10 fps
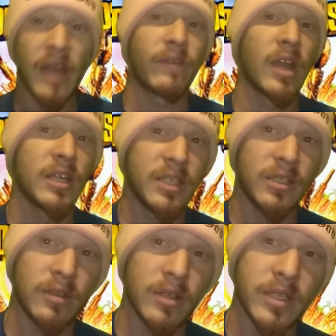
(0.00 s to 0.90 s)
I forgot to
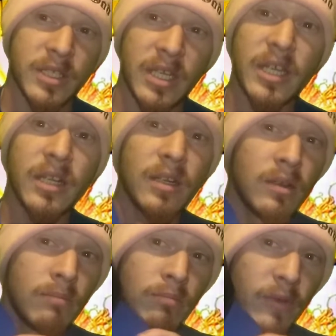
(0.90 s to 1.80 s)
enter this in
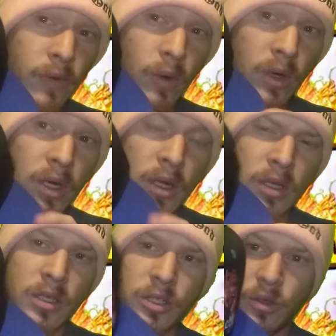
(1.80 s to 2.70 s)
before.
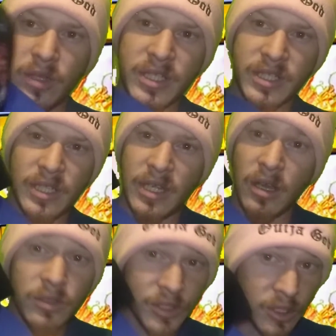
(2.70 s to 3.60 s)
So this
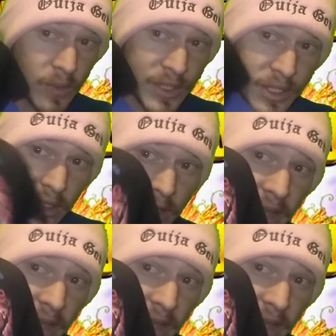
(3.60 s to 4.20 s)
also is still